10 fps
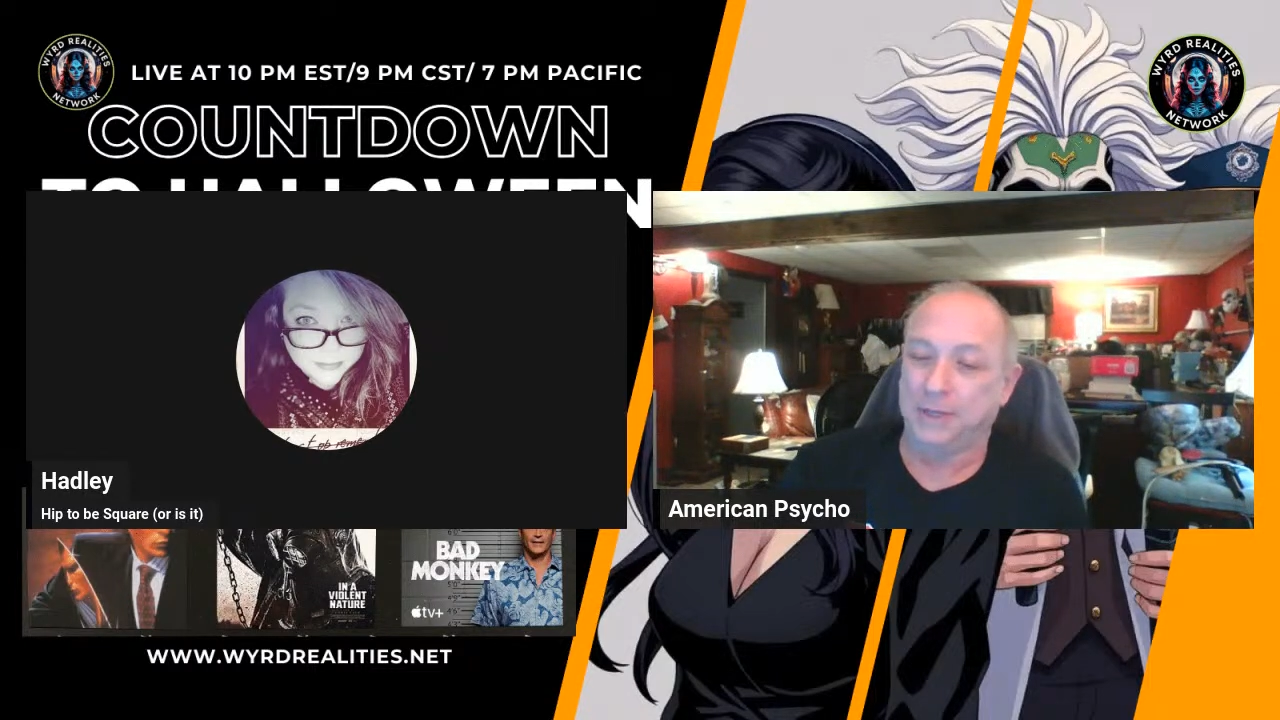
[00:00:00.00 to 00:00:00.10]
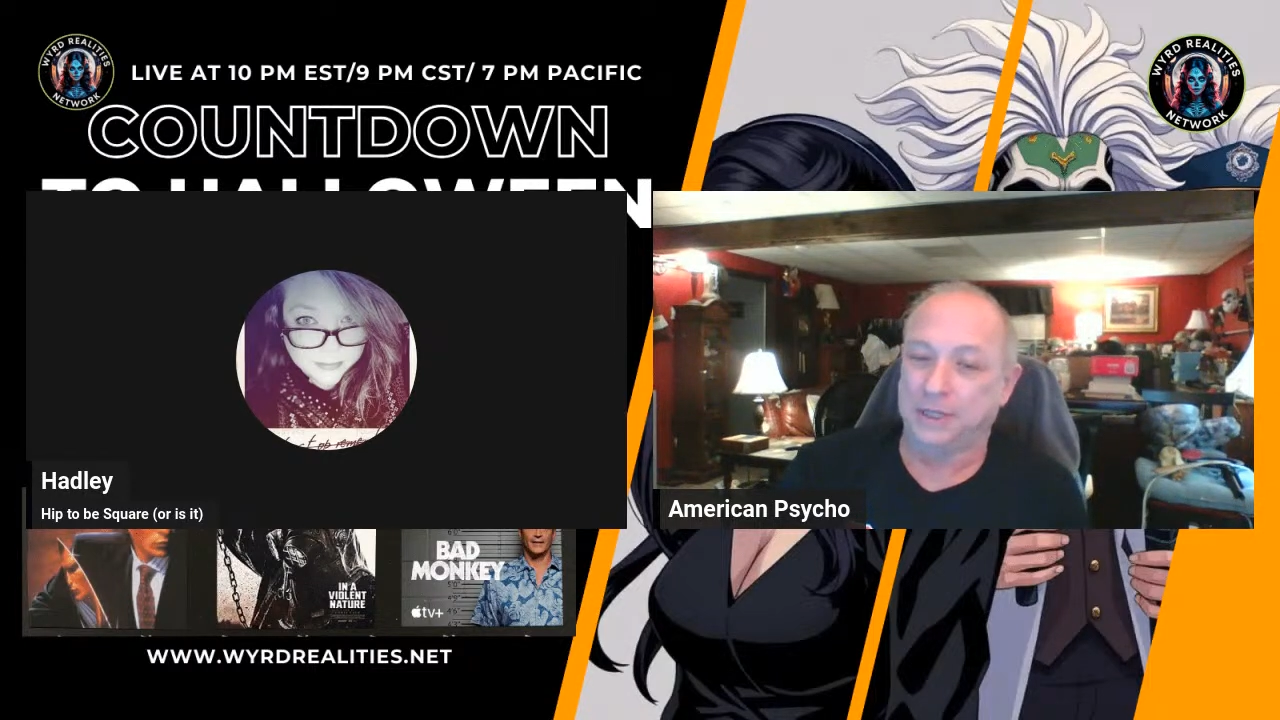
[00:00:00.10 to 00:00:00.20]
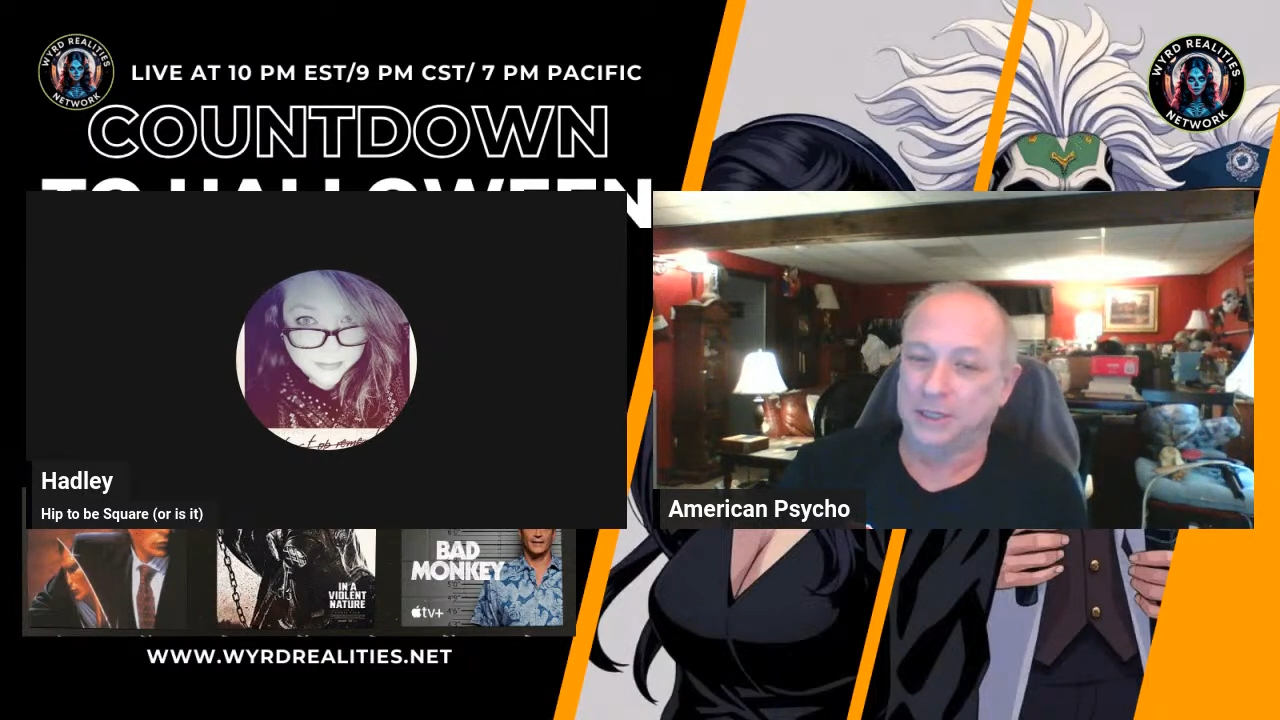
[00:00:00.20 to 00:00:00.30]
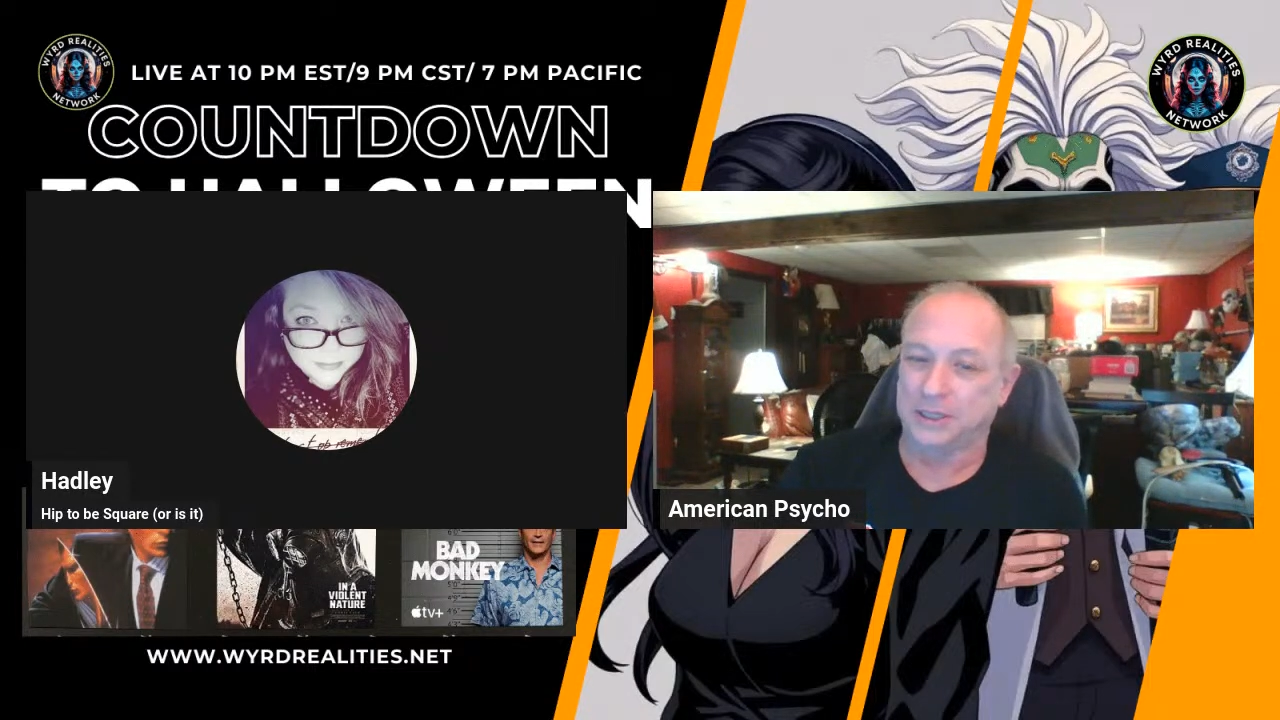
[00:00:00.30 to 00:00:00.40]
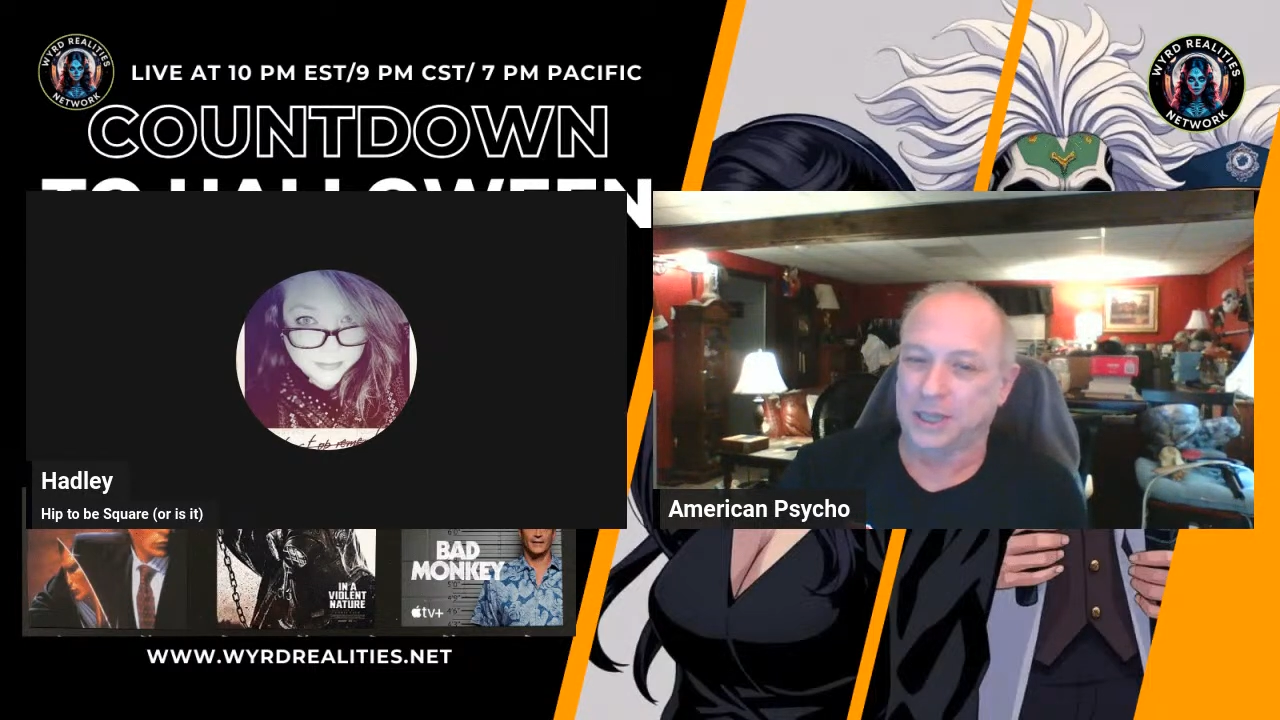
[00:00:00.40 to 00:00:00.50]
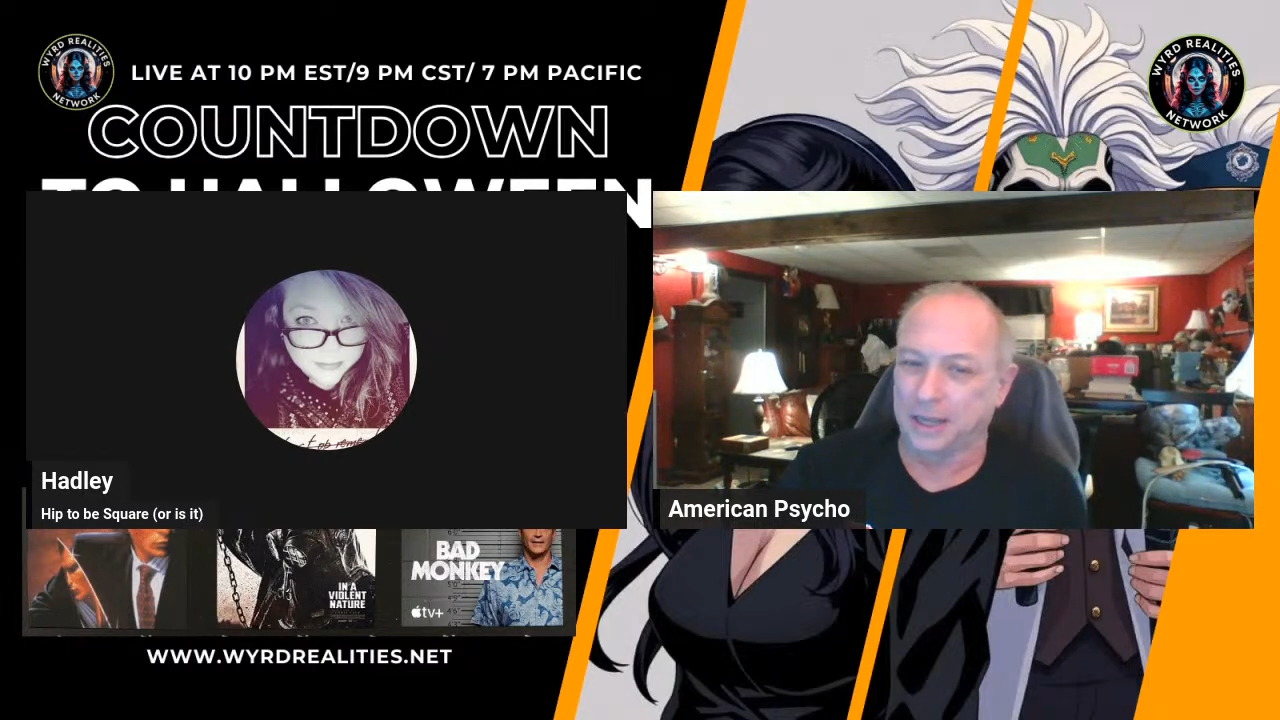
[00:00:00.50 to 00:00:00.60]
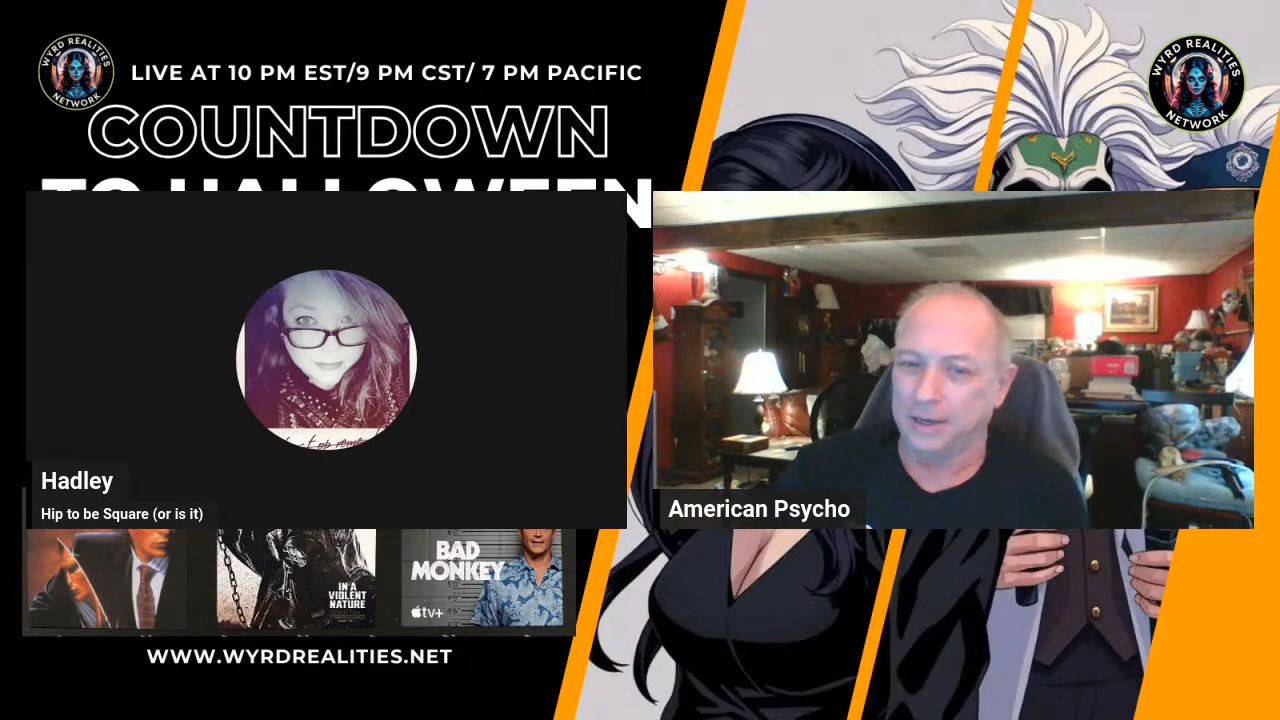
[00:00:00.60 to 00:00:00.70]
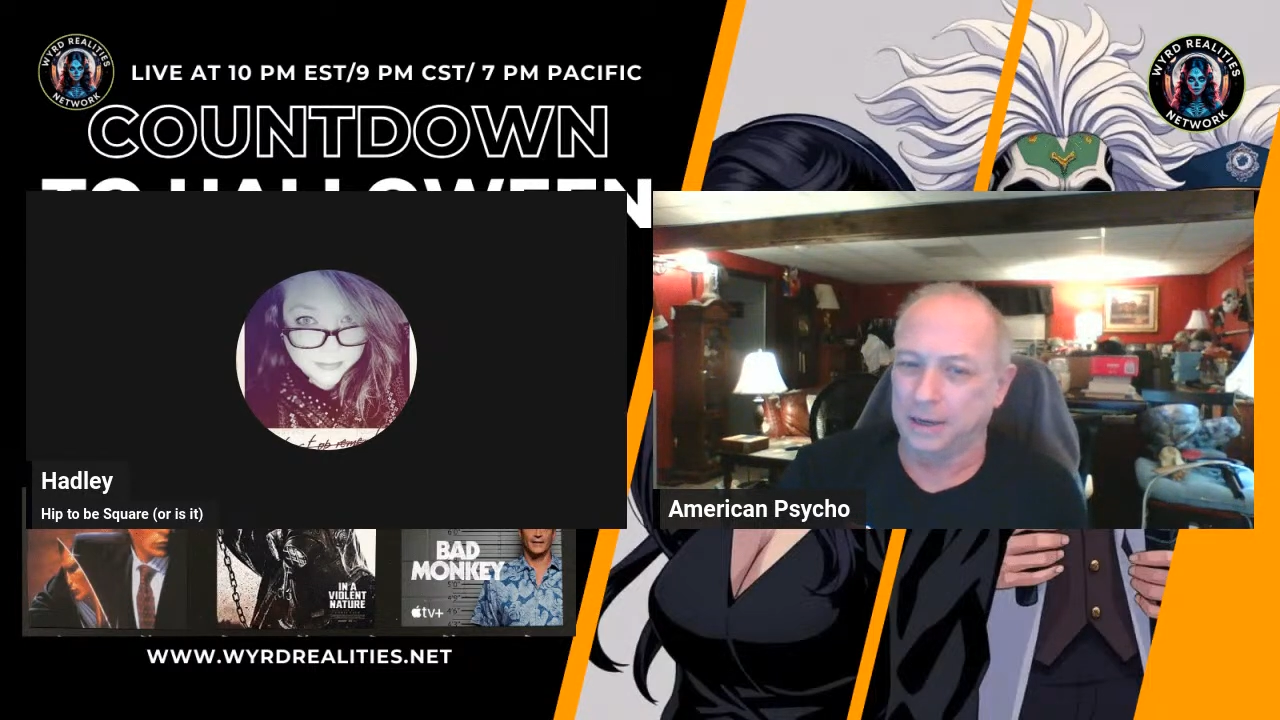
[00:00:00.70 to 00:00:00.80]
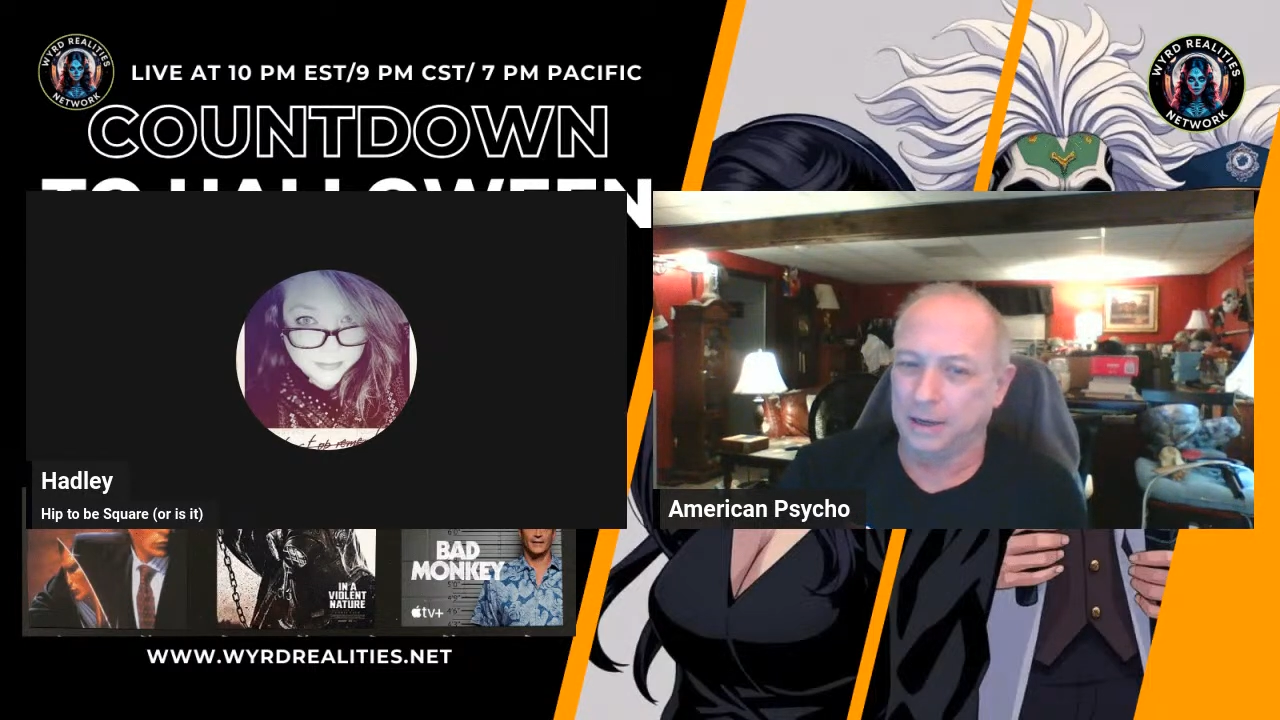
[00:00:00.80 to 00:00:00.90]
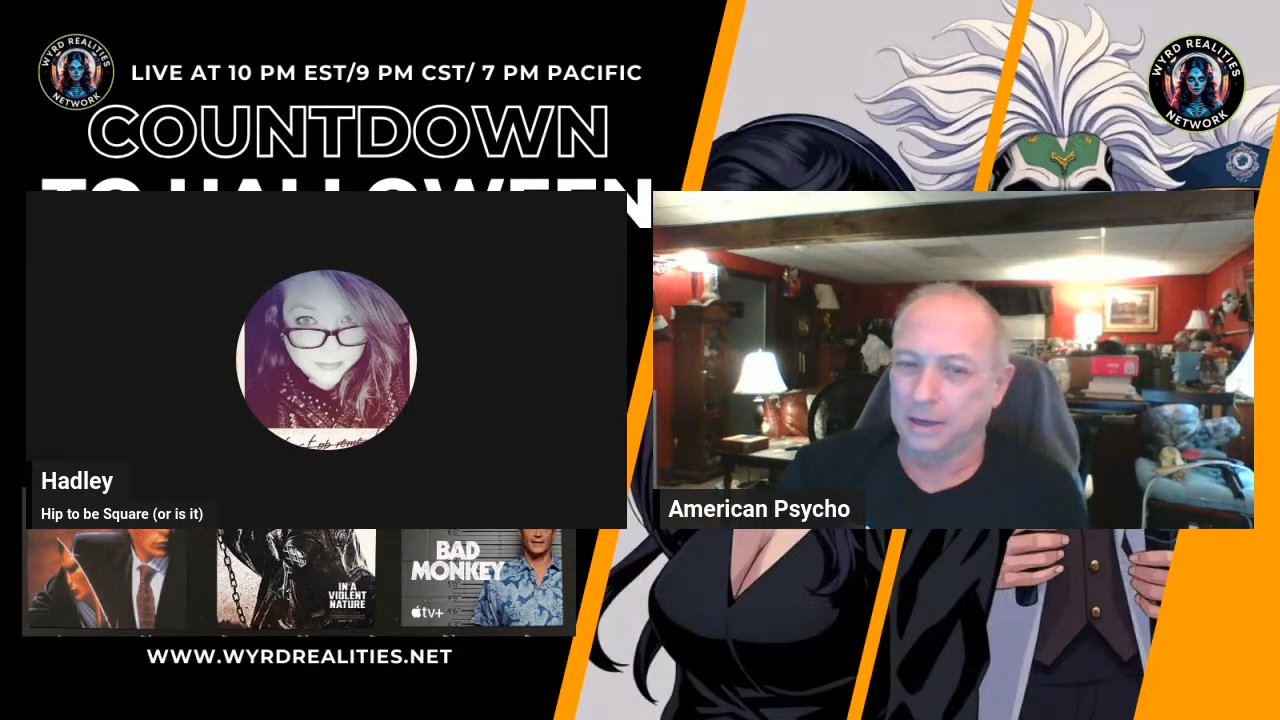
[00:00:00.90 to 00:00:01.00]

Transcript: the Sun.